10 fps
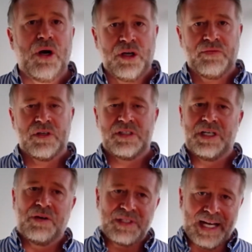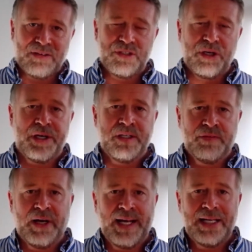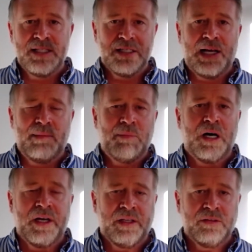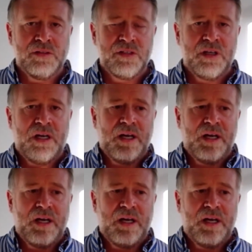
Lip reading: part of ourselves outside of our heads and our minds.